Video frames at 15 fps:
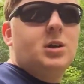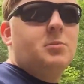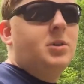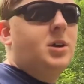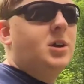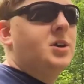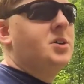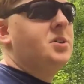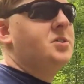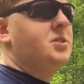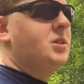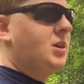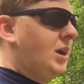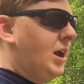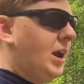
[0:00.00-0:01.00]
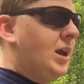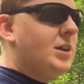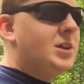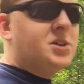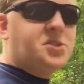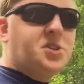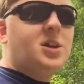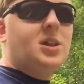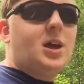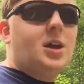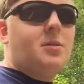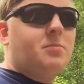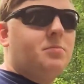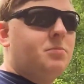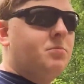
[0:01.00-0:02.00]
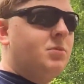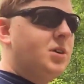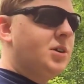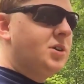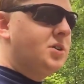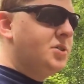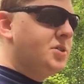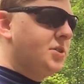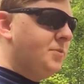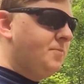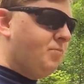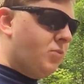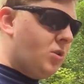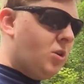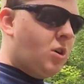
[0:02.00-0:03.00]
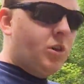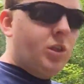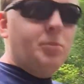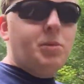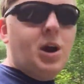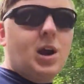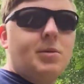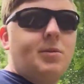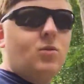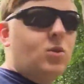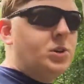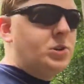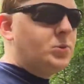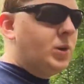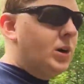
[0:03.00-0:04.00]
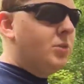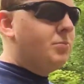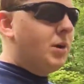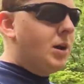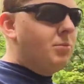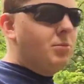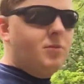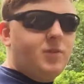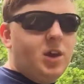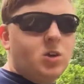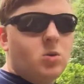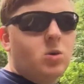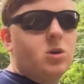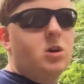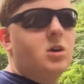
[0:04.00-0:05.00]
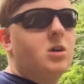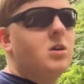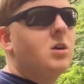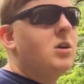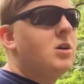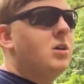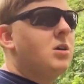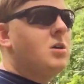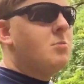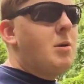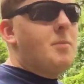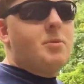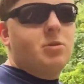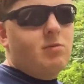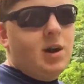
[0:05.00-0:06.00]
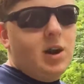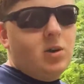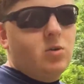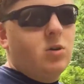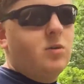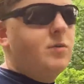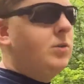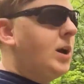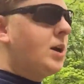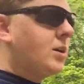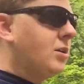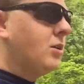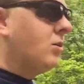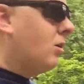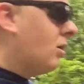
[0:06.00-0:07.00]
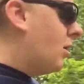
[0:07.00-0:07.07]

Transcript: because, and I say that because on the bottom, every once in a while, the bottom left-hand corner, might be in the right-hand corner for you, I don't know,